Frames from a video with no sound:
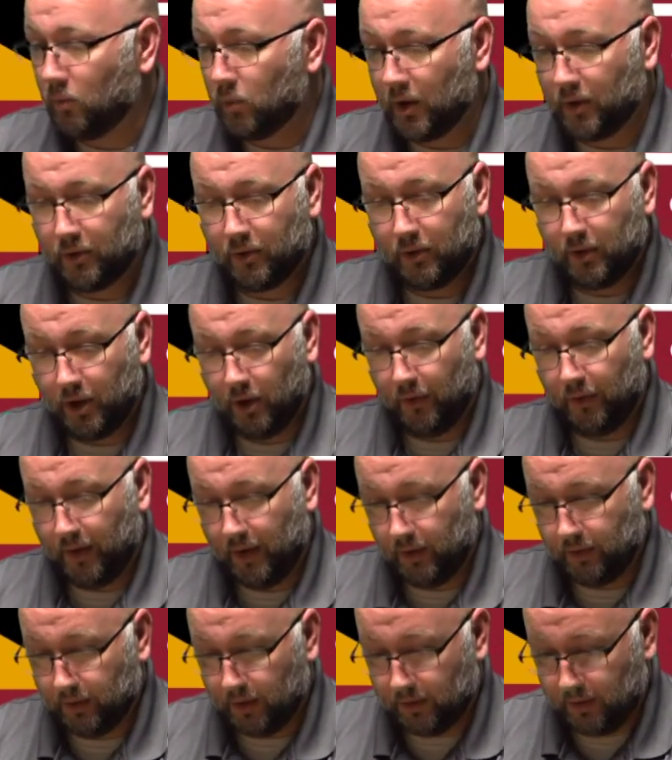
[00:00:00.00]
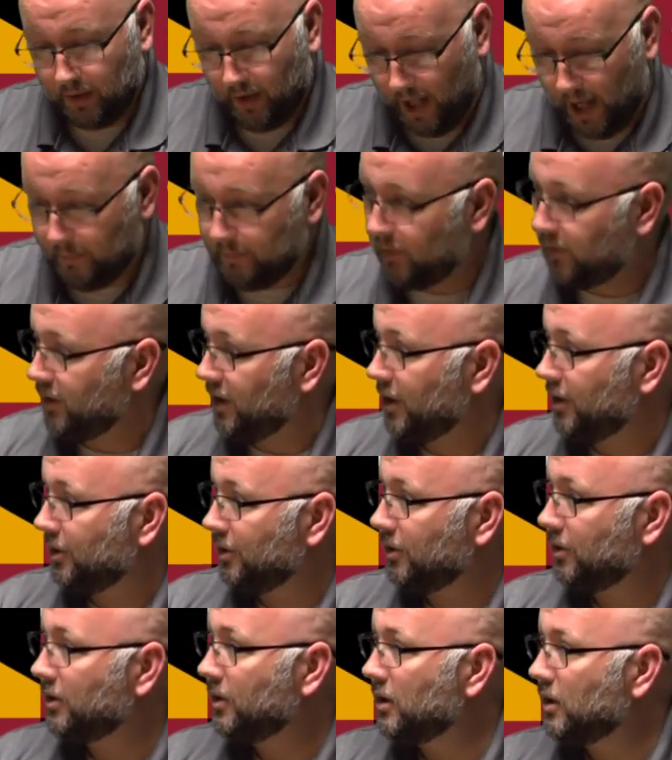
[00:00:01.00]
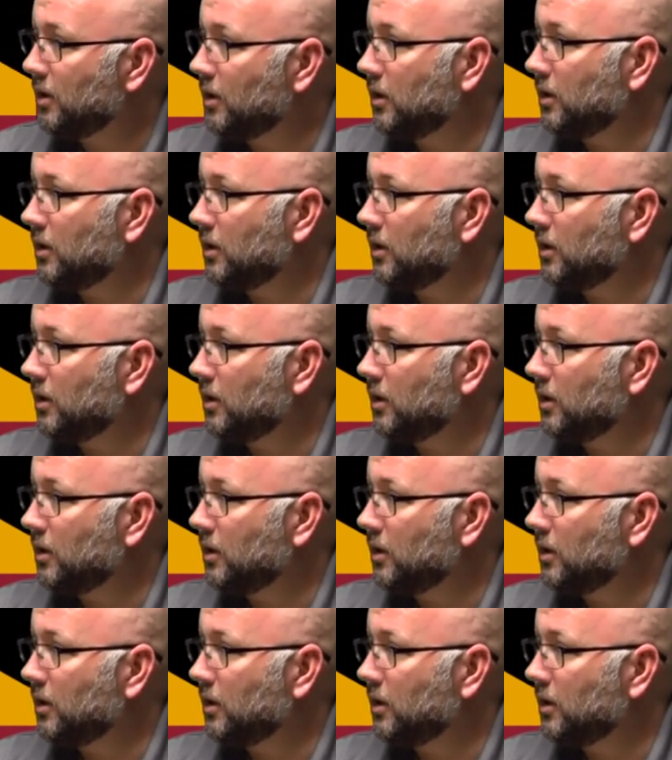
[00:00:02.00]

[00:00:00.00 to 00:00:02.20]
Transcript: with the amphitheater